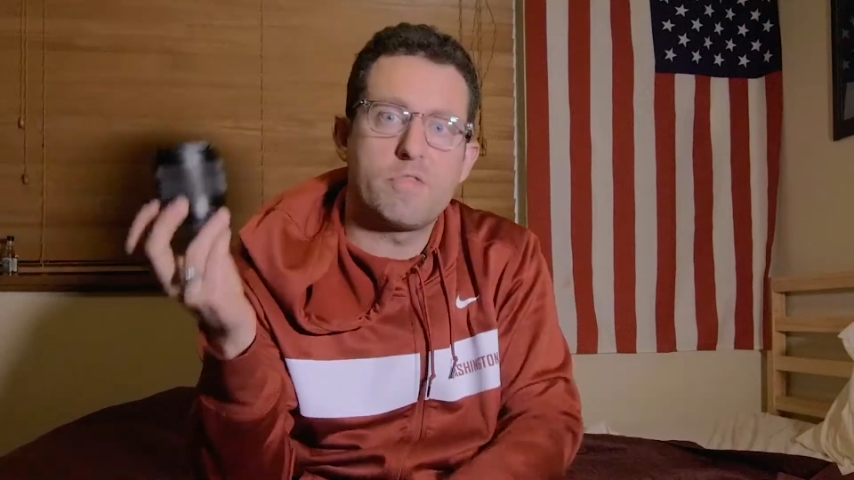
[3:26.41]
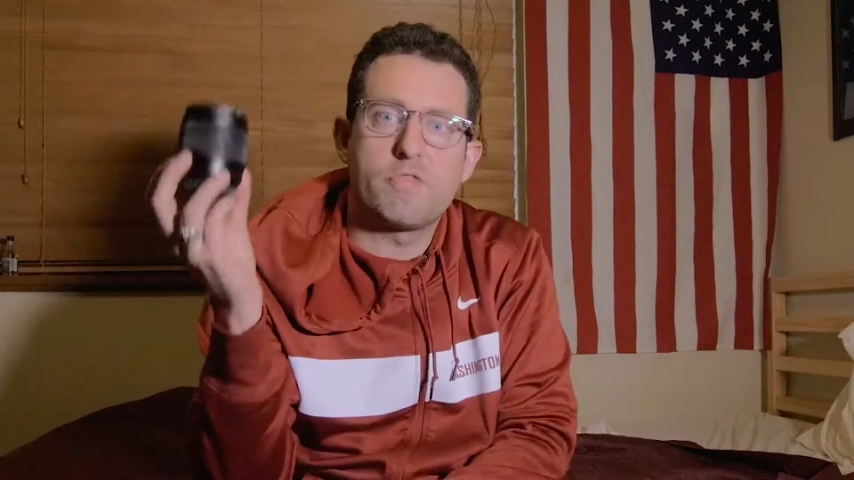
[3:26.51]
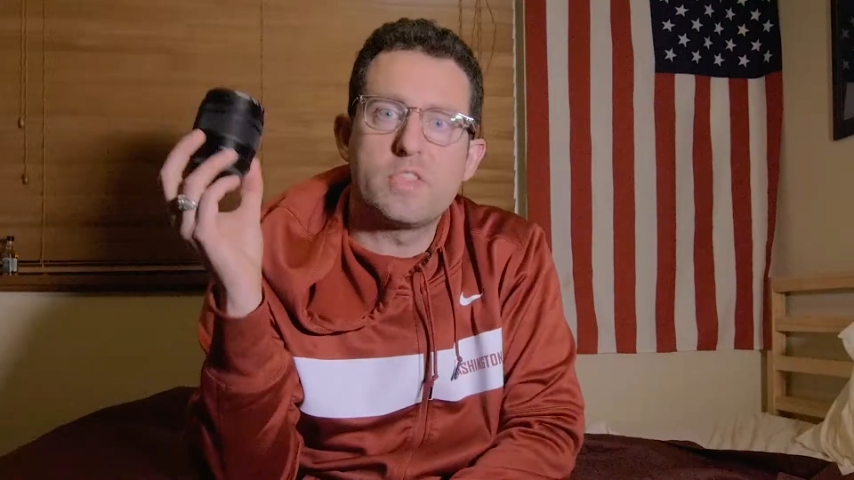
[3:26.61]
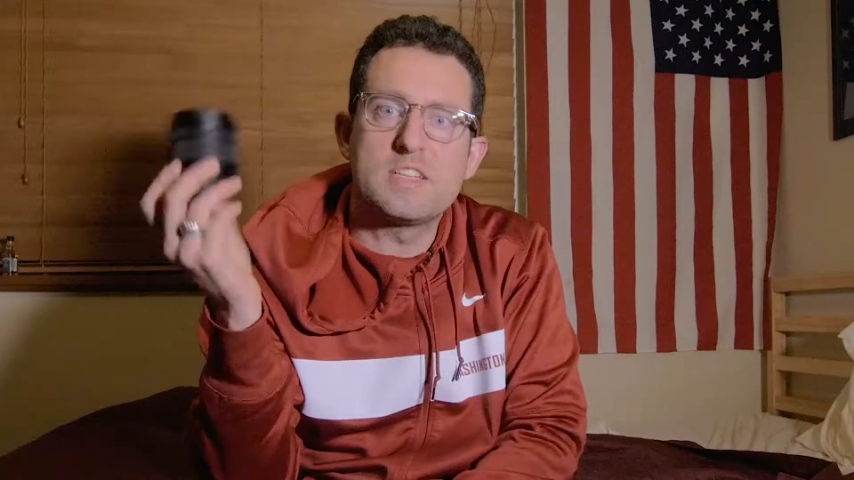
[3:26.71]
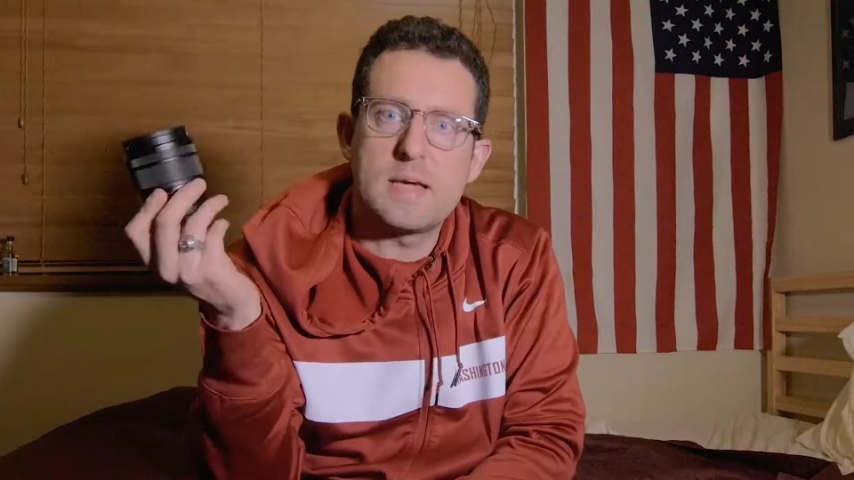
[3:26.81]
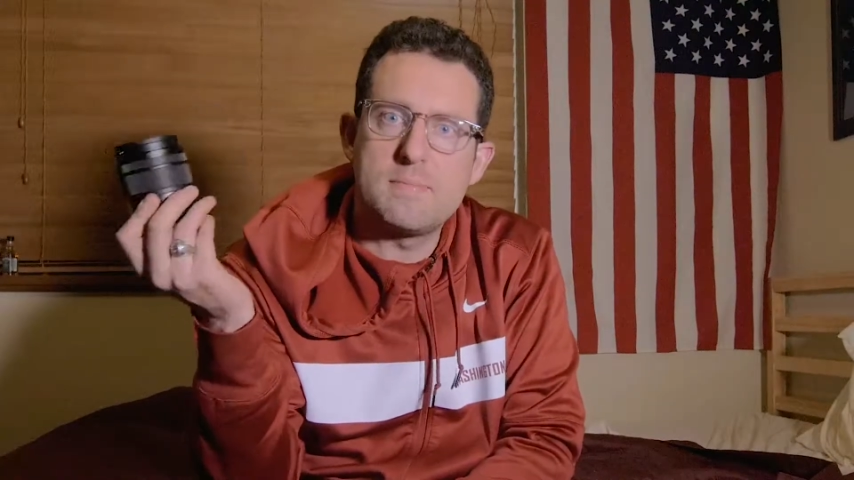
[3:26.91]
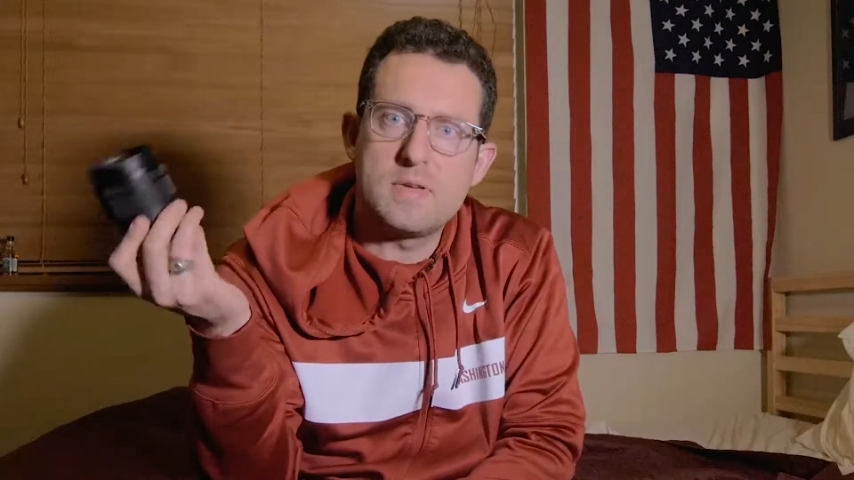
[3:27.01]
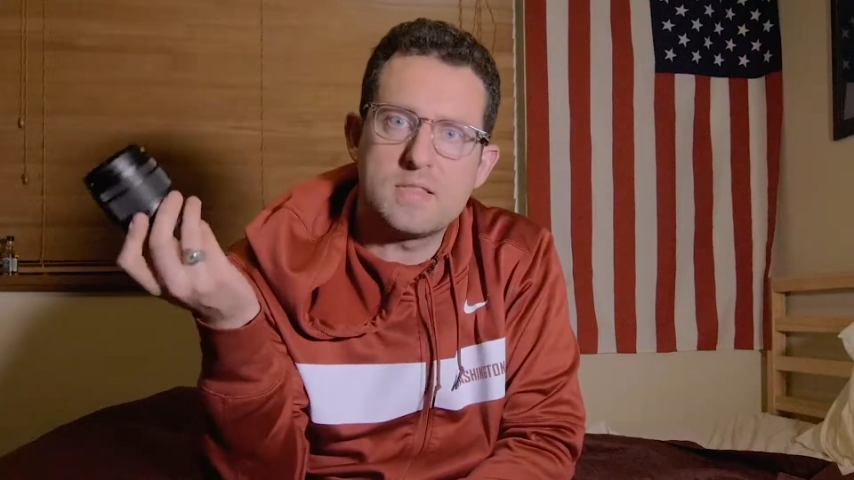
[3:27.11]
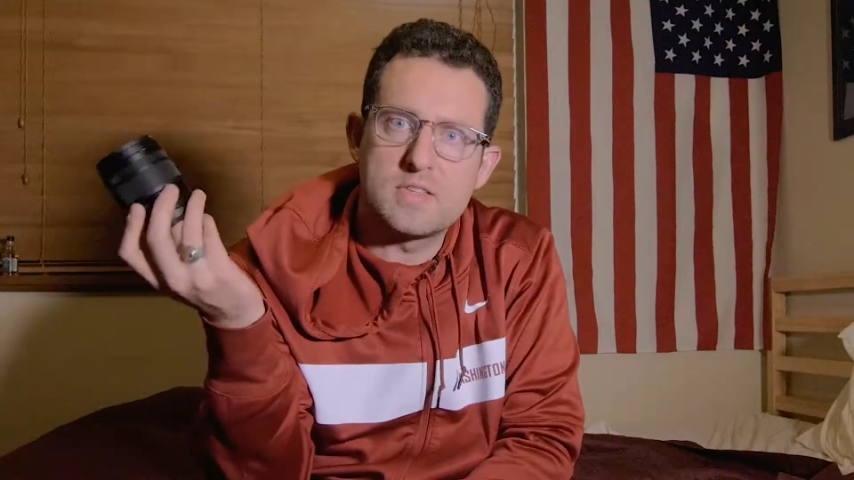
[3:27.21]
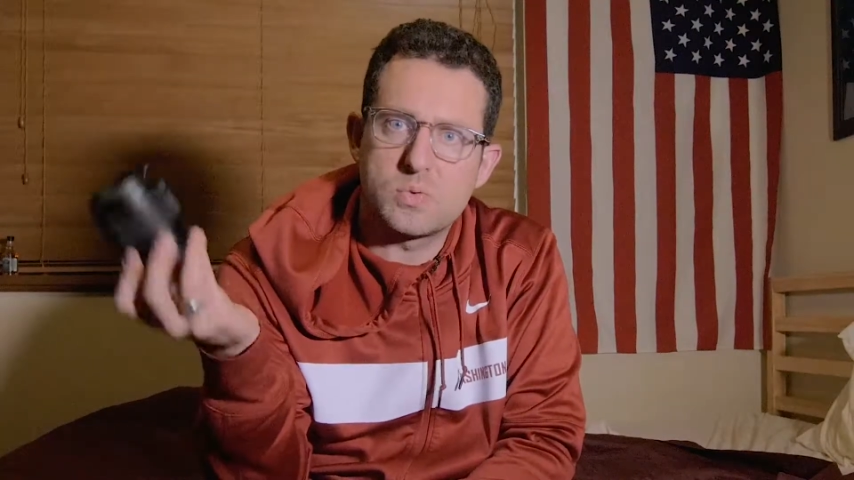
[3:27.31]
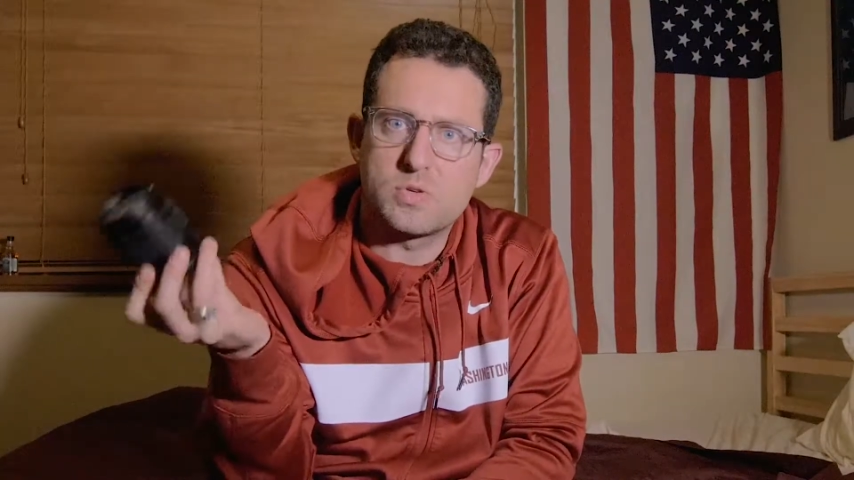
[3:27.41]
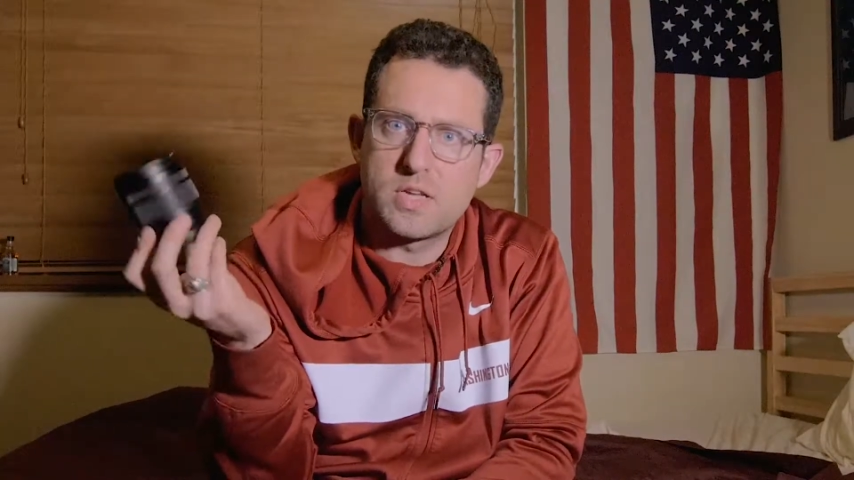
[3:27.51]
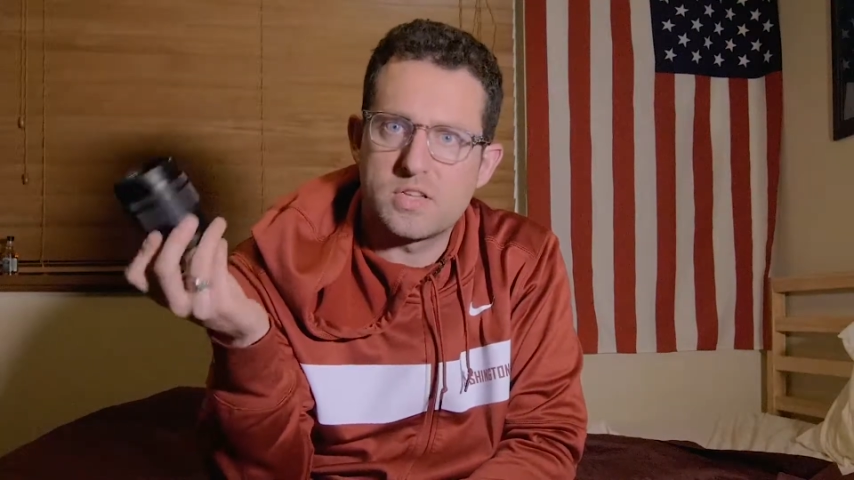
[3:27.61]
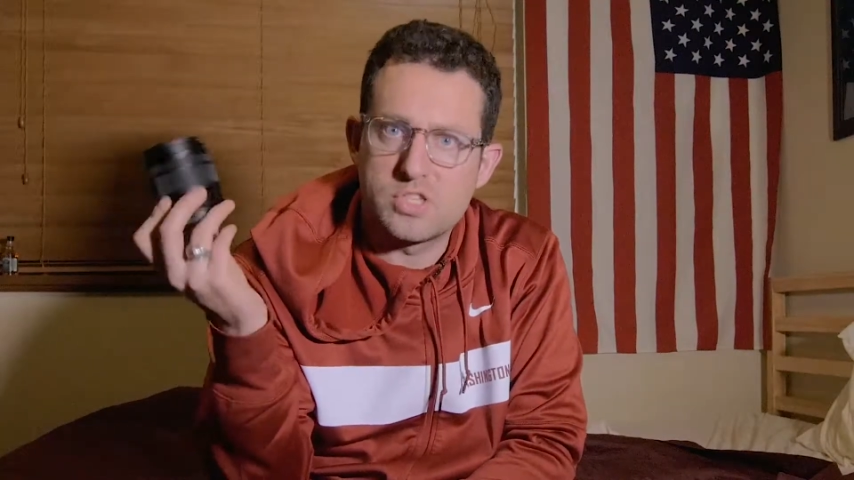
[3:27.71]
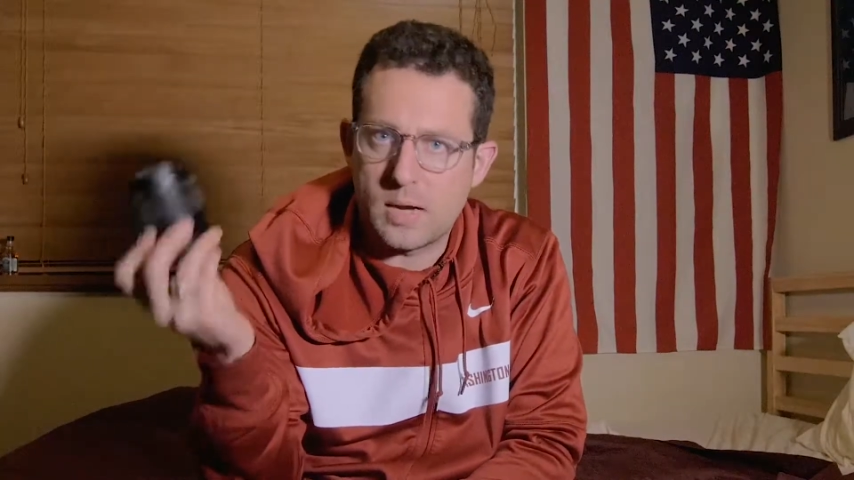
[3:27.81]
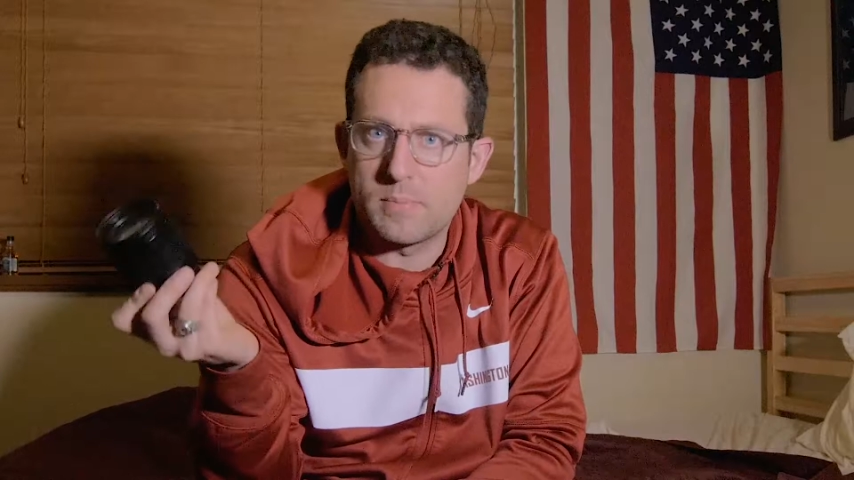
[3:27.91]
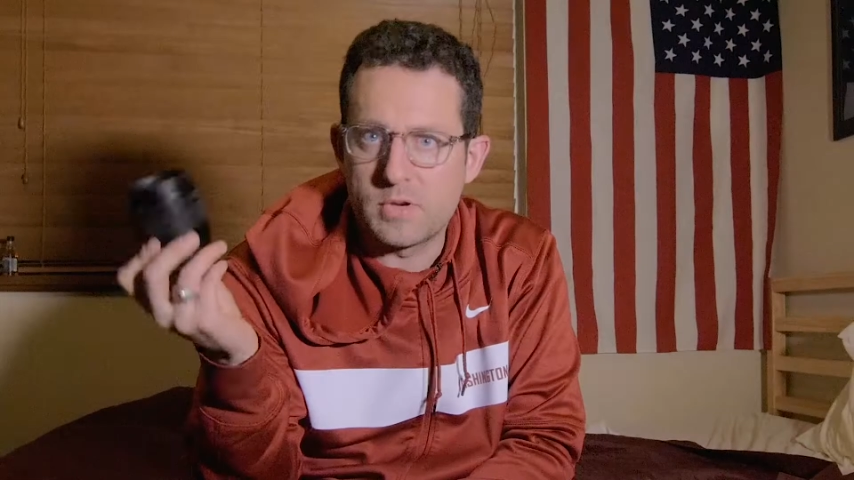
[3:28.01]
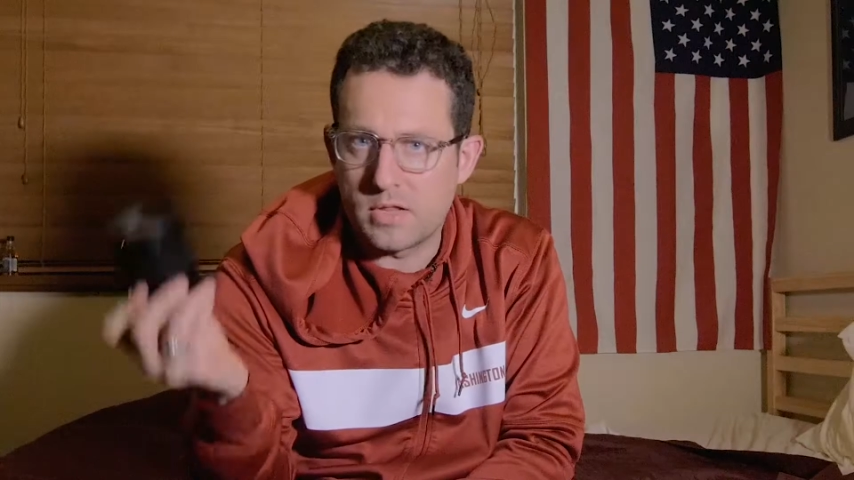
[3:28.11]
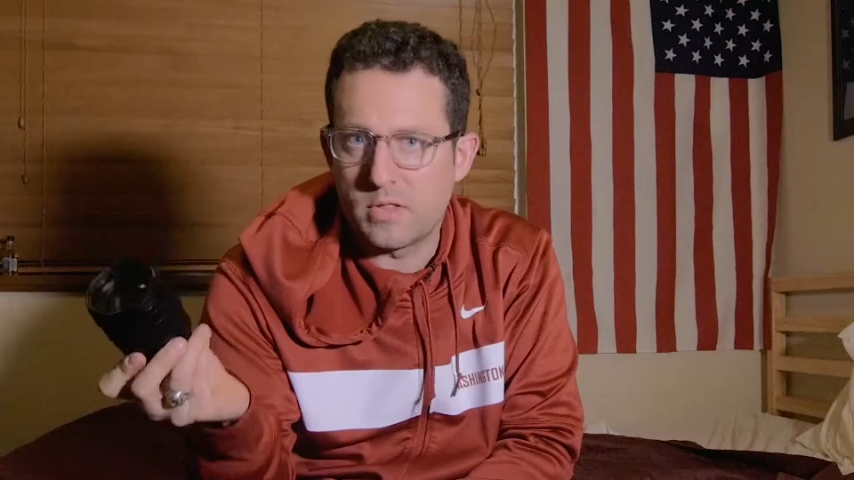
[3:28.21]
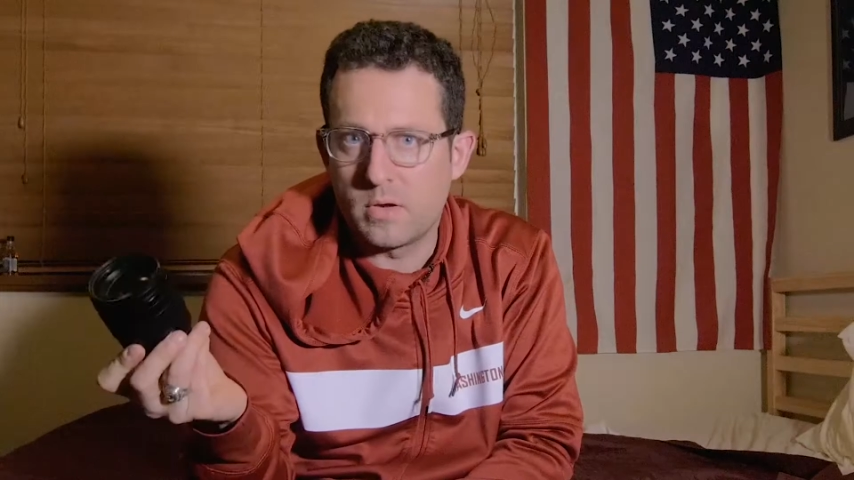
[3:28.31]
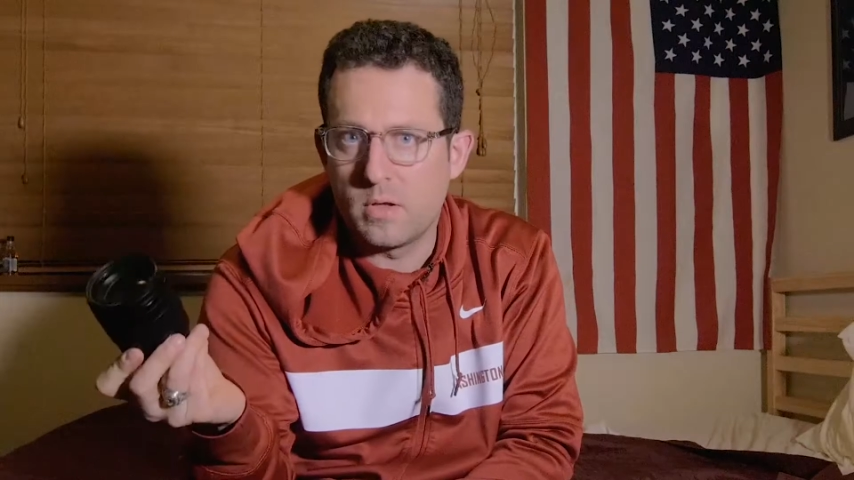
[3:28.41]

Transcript: For the time being, this will get the job done.